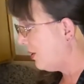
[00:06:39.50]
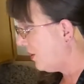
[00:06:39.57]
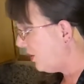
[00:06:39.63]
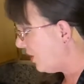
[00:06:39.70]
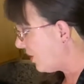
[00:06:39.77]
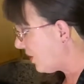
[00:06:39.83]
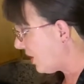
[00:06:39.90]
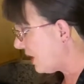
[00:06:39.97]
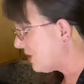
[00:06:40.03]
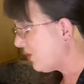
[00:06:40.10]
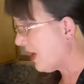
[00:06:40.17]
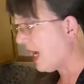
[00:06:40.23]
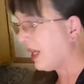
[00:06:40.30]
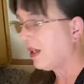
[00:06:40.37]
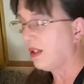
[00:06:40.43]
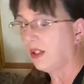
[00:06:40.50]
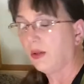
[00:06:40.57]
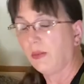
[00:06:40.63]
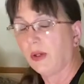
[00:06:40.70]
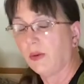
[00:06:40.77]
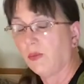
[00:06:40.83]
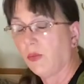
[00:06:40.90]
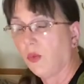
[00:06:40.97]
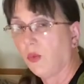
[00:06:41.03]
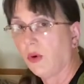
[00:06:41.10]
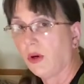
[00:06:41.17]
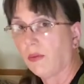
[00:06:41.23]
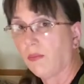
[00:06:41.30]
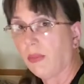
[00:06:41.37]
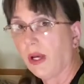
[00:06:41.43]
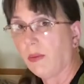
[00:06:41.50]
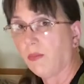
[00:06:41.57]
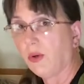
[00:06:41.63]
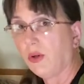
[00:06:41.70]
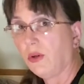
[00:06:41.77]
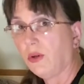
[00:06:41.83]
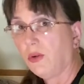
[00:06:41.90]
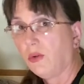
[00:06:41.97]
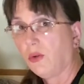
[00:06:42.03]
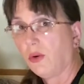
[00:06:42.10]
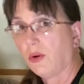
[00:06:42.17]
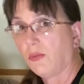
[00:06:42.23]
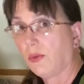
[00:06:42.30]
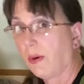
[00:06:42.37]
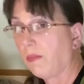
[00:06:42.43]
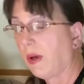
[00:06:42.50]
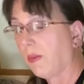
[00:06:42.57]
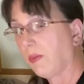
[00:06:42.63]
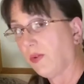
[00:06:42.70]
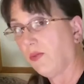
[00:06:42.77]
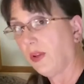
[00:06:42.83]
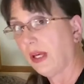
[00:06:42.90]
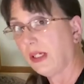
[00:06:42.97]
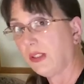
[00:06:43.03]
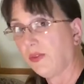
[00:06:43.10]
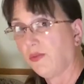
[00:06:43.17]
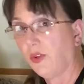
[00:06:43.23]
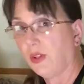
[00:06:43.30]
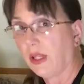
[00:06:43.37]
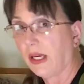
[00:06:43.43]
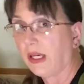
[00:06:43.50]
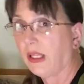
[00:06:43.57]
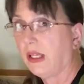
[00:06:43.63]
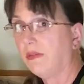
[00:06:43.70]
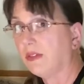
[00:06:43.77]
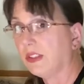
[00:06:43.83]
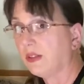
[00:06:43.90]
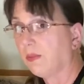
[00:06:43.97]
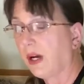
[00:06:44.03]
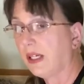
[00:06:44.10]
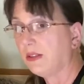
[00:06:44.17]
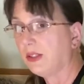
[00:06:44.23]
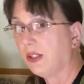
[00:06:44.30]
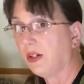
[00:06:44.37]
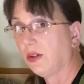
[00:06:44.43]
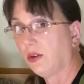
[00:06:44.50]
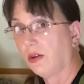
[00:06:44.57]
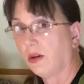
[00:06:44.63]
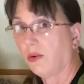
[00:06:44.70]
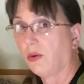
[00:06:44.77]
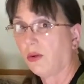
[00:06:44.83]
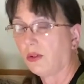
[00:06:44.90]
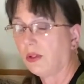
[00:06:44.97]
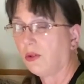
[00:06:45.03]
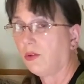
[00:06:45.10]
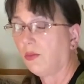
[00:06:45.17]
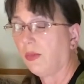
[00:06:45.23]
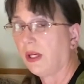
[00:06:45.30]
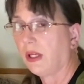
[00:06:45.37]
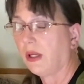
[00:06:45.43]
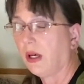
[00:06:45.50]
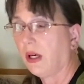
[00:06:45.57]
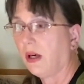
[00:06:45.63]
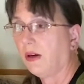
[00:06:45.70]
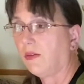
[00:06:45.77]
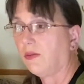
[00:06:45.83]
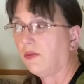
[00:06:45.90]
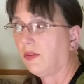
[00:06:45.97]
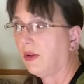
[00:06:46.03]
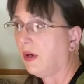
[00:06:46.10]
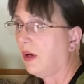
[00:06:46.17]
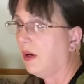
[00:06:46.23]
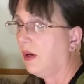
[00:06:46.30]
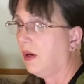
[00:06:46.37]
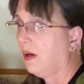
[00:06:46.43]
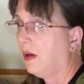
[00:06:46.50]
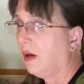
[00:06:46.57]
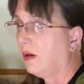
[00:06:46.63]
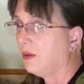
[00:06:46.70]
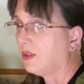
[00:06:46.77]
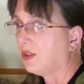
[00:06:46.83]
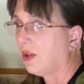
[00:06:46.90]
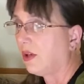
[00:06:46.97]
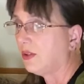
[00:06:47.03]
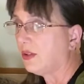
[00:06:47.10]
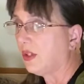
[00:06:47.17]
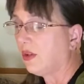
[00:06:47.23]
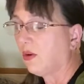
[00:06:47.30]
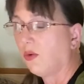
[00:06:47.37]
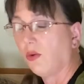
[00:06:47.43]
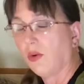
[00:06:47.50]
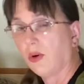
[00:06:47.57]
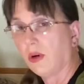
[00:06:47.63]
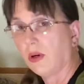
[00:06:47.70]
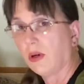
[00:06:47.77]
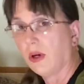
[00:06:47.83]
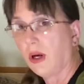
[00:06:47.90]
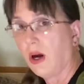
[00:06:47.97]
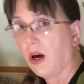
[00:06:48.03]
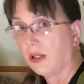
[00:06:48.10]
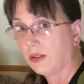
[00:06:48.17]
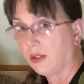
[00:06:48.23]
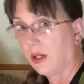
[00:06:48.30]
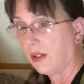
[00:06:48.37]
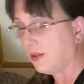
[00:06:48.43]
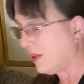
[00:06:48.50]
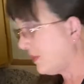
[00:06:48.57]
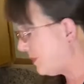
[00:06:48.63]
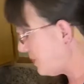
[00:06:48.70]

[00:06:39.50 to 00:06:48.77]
You could also add a little bit more pepper or red pepper flakes if you like it even spicier or, or a little bit of salsa or hot sauce.